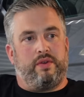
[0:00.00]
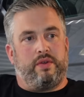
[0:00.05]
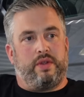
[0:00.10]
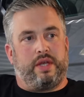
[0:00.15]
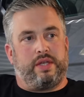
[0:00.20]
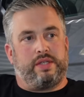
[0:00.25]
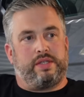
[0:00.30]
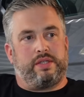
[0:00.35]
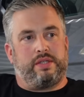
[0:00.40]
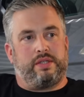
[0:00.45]

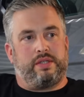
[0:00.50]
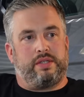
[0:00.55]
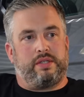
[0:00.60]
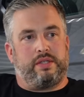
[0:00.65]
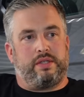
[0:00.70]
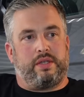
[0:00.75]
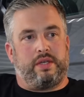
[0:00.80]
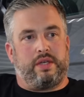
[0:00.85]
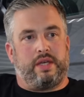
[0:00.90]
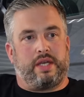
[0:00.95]
there's...
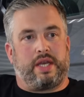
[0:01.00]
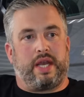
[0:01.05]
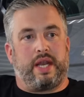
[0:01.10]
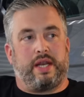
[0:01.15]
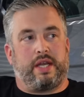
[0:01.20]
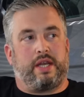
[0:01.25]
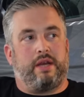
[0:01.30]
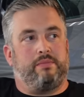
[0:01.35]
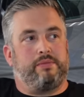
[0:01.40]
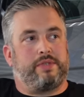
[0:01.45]
Again,
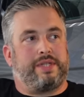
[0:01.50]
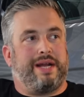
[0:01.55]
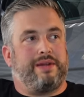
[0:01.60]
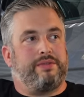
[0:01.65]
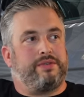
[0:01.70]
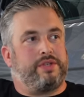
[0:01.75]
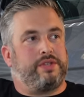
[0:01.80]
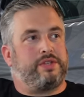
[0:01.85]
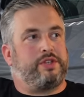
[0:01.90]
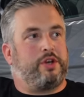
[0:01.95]
it comes down
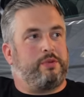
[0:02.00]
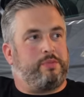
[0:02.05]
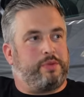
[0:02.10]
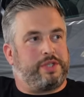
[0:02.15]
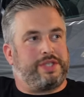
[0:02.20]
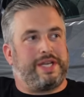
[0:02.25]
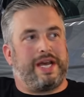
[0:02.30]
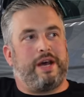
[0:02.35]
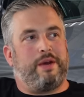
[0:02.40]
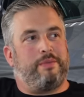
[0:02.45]
to the type of
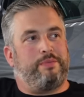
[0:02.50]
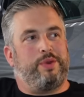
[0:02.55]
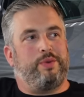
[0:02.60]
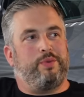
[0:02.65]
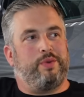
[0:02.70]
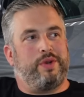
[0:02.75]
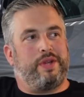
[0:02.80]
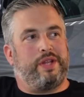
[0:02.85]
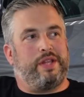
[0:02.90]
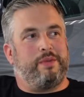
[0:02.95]
setup you
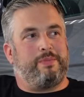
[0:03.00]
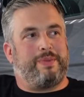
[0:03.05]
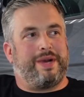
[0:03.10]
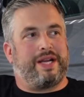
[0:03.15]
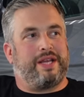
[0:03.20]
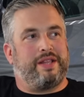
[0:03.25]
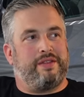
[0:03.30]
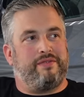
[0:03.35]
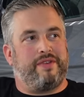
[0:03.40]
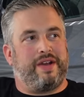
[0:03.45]
want in the
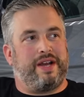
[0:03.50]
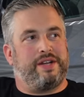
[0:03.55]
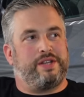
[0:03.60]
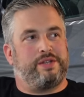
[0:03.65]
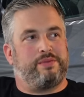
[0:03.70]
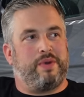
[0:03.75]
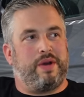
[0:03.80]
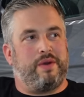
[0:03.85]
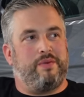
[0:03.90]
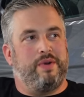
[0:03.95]
back of the van
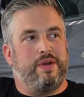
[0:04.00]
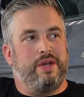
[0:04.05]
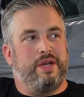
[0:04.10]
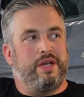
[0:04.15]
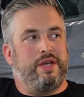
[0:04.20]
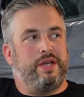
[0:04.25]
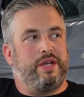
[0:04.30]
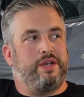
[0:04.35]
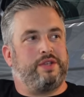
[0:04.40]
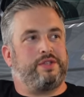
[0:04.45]
as well.
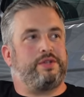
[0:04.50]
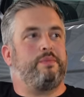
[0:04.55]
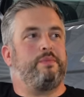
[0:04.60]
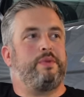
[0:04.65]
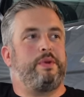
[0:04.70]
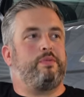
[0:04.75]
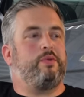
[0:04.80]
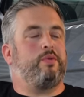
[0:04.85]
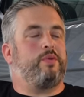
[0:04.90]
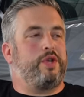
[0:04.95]
If some
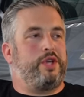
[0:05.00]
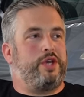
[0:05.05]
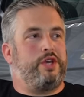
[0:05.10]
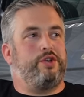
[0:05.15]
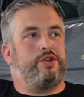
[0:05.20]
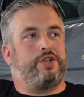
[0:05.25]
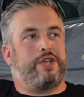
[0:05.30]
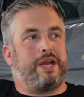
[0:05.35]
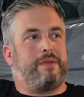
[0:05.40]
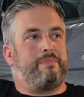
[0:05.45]
people want a
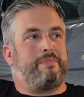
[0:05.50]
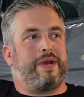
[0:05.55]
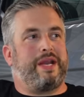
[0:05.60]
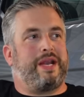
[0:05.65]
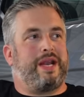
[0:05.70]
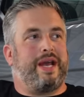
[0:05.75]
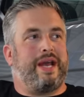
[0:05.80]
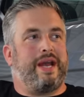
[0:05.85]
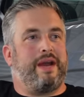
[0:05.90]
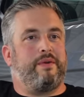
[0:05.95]
U-shaped
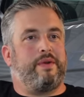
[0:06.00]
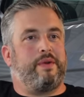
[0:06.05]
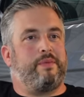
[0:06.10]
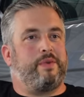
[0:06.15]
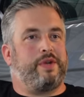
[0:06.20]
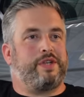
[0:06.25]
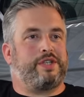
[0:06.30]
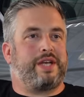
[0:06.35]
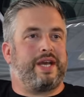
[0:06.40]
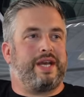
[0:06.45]
bed layout, in
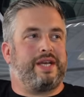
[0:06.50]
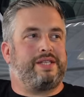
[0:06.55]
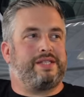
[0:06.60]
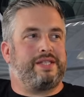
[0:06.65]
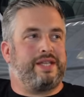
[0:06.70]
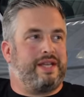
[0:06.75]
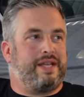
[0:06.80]
which case they're